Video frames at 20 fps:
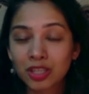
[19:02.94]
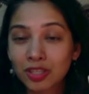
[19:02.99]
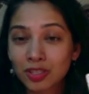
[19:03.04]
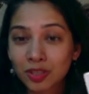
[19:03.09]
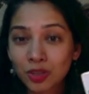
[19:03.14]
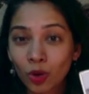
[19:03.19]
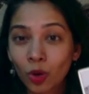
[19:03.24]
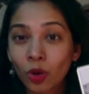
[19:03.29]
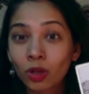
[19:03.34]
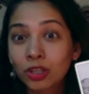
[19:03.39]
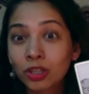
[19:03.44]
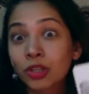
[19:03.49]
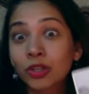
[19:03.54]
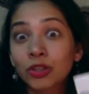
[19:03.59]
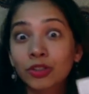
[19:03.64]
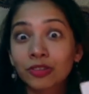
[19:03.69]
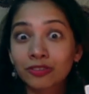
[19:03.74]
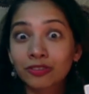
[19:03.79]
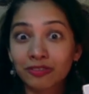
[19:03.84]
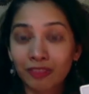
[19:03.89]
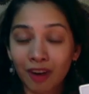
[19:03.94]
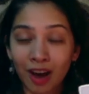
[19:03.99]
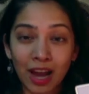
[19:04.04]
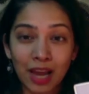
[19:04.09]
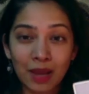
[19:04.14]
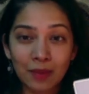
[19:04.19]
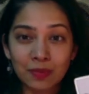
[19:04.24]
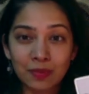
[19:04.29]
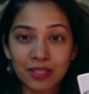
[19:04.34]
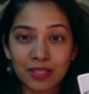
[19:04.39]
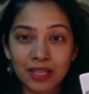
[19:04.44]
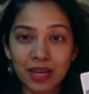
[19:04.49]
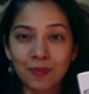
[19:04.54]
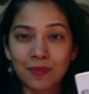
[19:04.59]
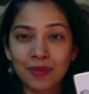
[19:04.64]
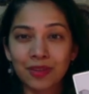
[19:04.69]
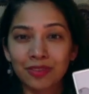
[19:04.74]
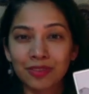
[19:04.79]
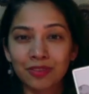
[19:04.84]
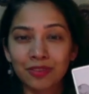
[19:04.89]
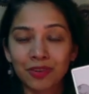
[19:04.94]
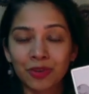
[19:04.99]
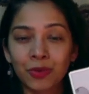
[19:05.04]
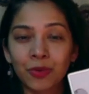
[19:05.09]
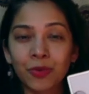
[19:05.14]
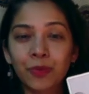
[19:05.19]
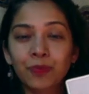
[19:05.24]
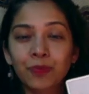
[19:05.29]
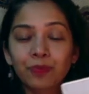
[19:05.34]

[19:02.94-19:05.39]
is all good vibes coming through.